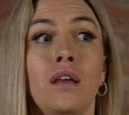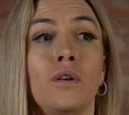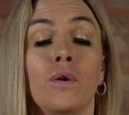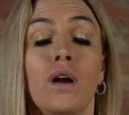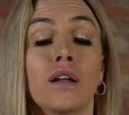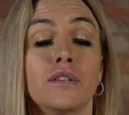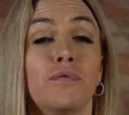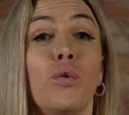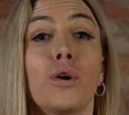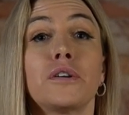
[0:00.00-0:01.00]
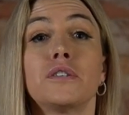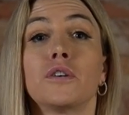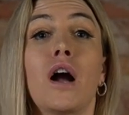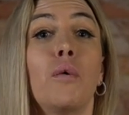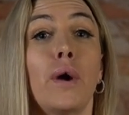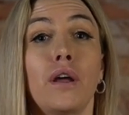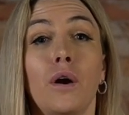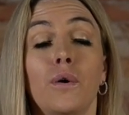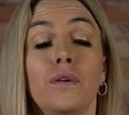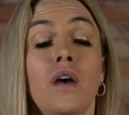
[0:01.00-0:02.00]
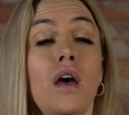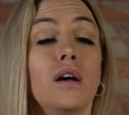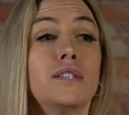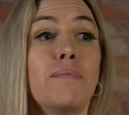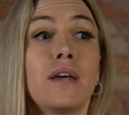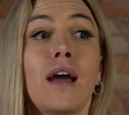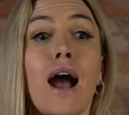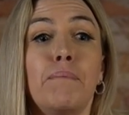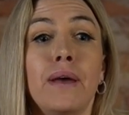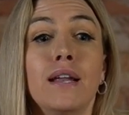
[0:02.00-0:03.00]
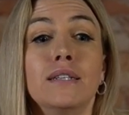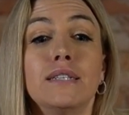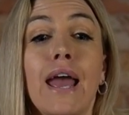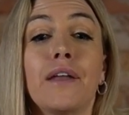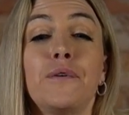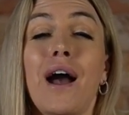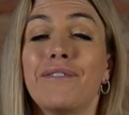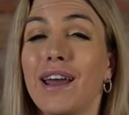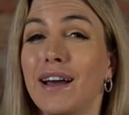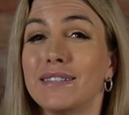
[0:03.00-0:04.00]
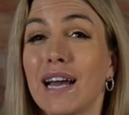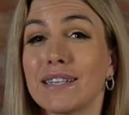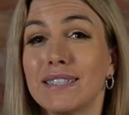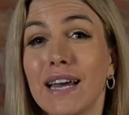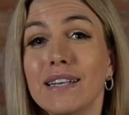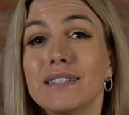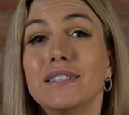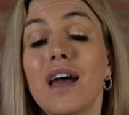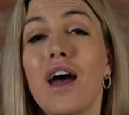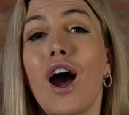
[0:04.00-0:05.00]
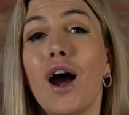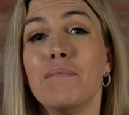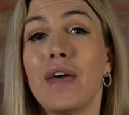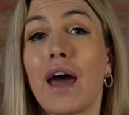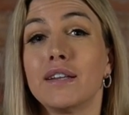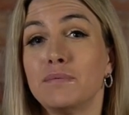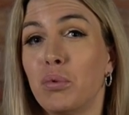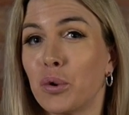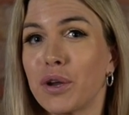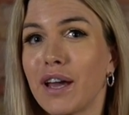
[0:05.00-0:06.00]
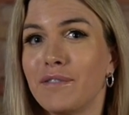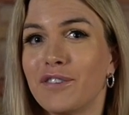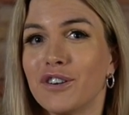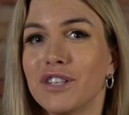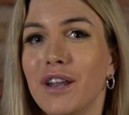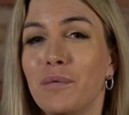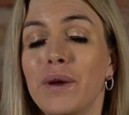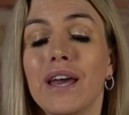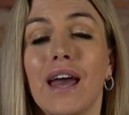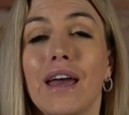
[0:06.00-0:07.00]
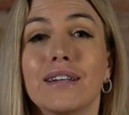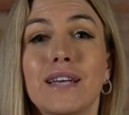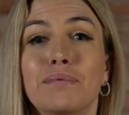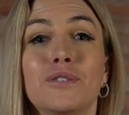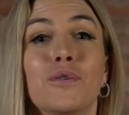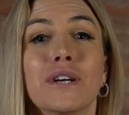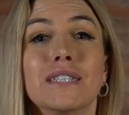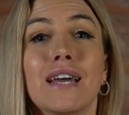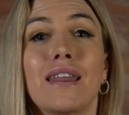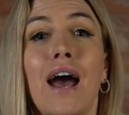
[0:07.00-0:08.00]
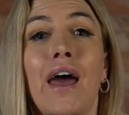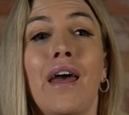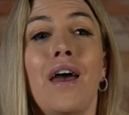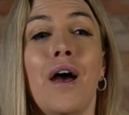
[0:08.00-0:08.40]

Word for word: you know, got divorced or got widowed, something happened and you haven't had sex since, um, that is a born again virgin. We accept stories like that.